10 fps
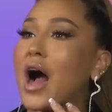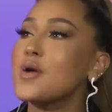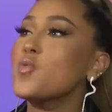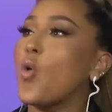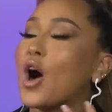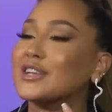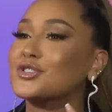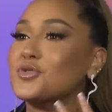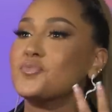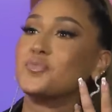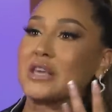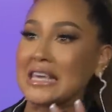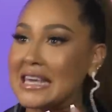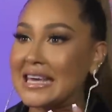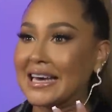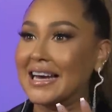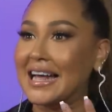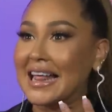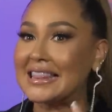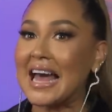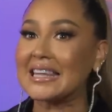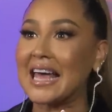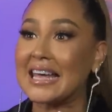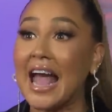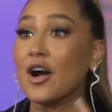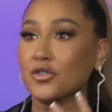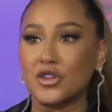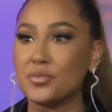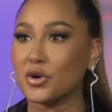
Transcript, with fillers: I want to be that like healthy